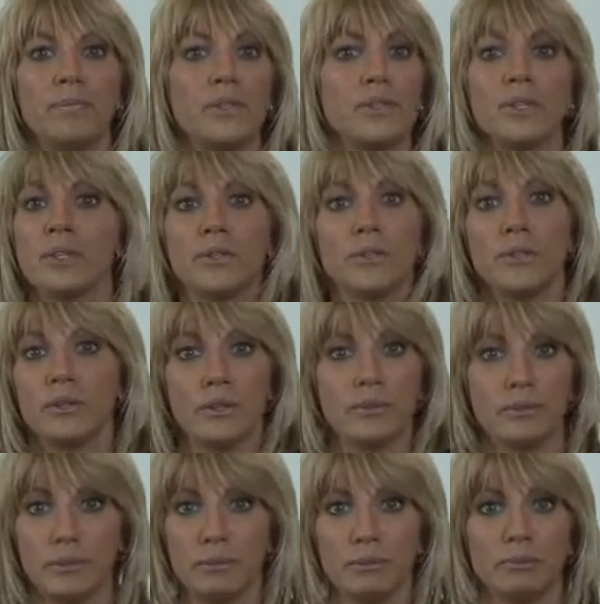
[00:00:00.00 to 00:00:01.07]
It's unheard
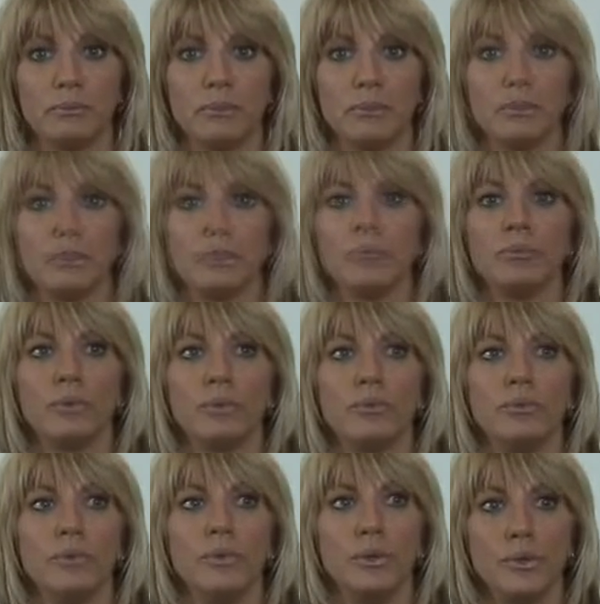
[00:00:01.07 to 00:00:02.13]
of. We
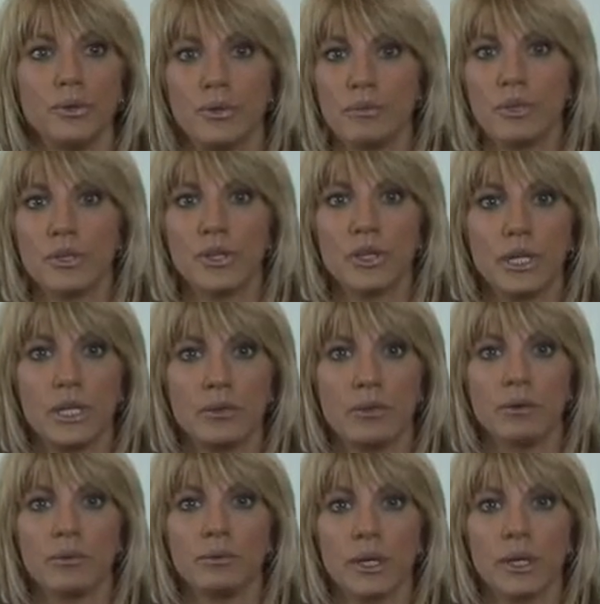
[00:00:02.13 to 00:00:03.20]
use the machine
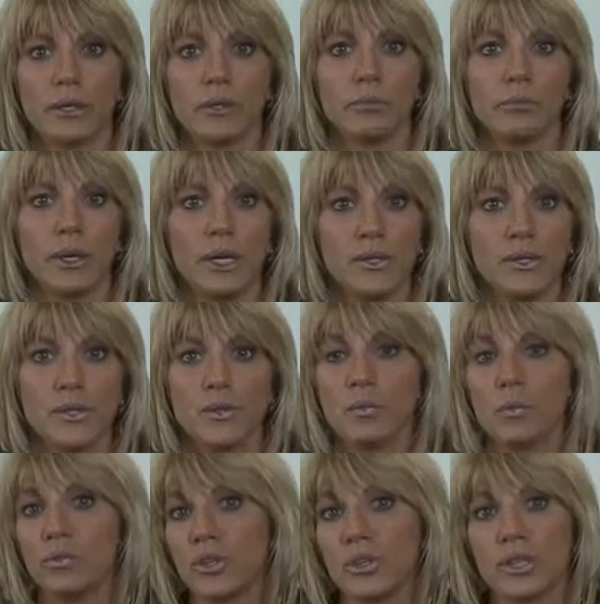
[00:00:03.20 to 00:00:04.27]
on a regular basis,
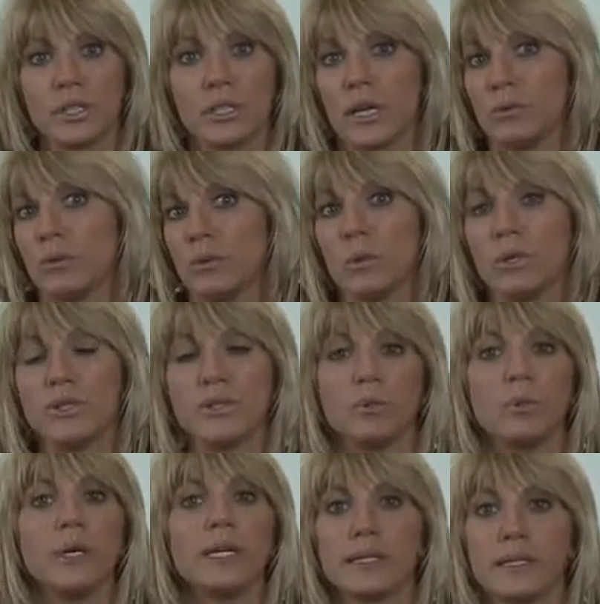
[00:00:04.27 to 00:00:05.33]
just down to once
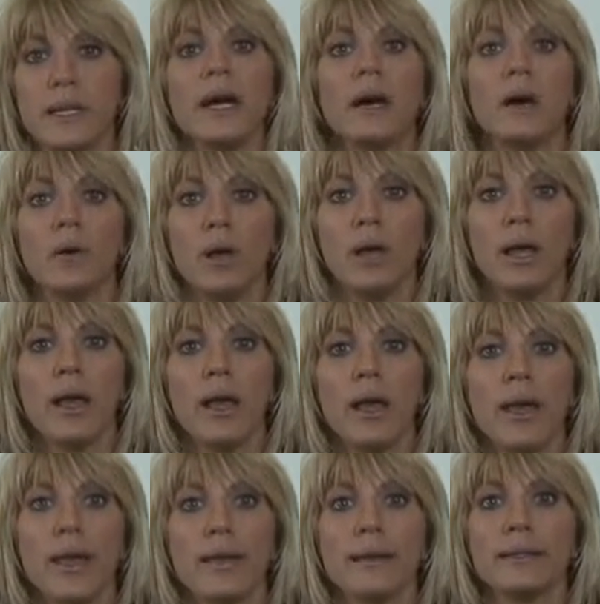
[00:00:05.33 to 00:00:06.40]
a week now,
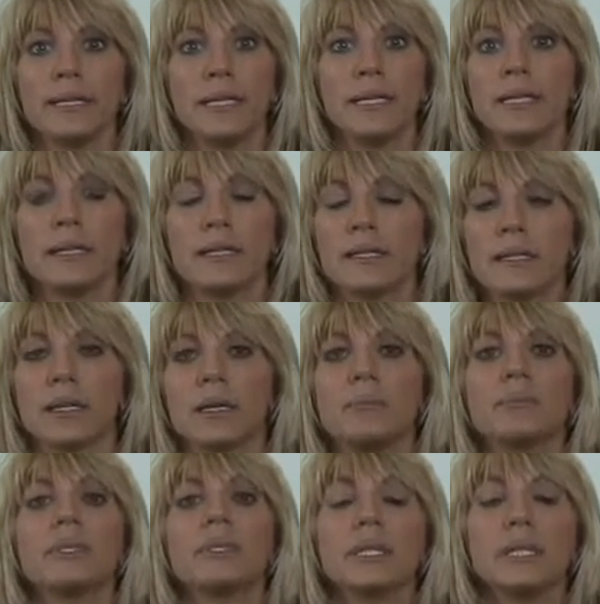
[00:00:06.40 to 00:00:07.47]
and he is a
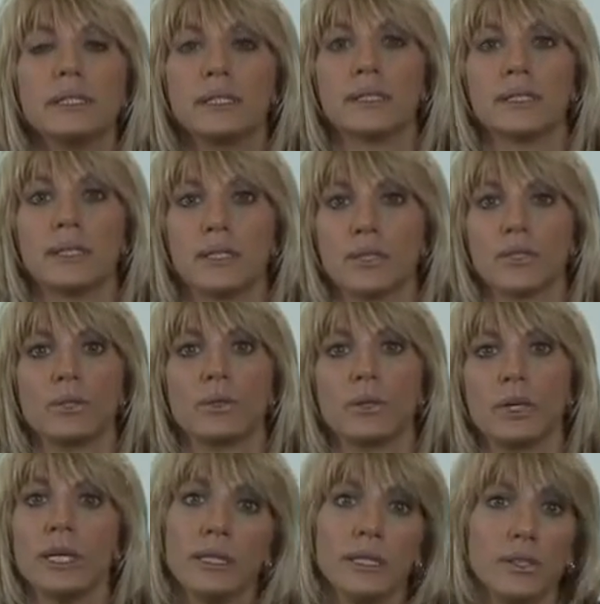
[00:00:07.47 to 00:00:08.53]
complete success
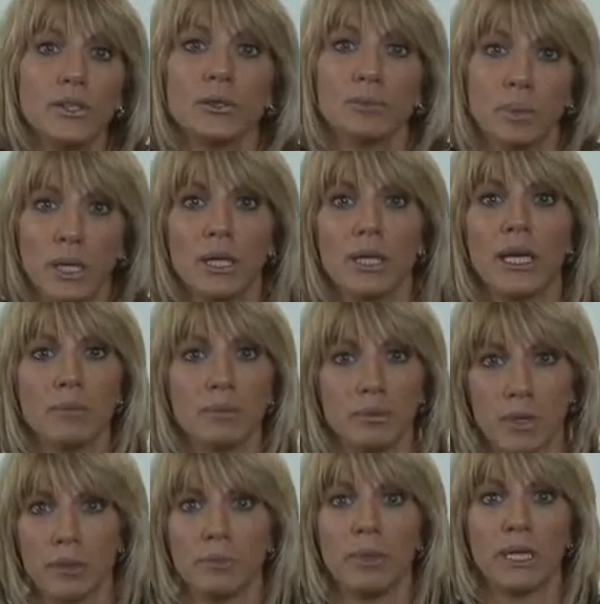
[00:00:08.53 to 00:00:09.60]
story, and he just played a game of
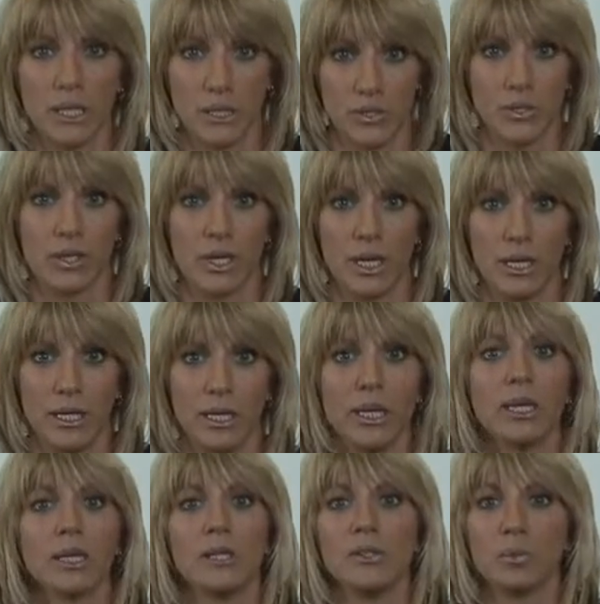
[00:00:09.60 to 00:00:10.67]
rugby yesterday.
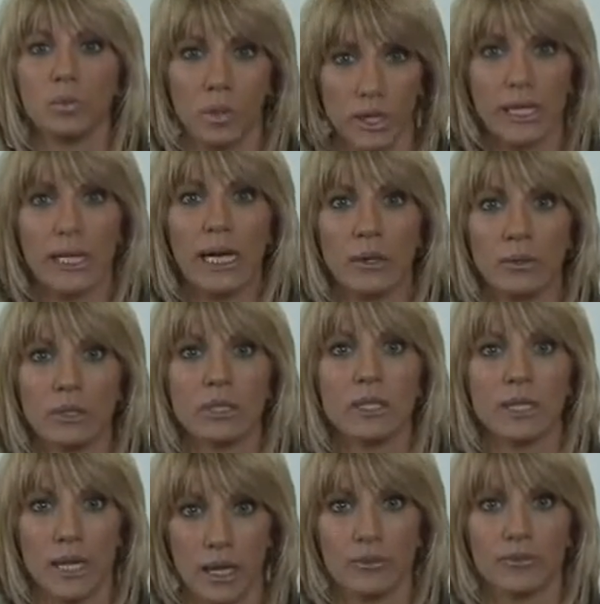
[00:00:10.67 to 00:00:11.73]
He's working out
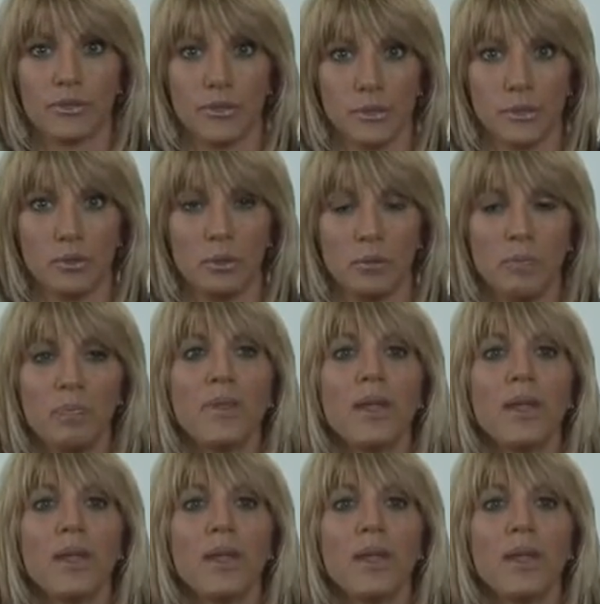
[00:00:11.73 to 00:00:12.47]
today after school.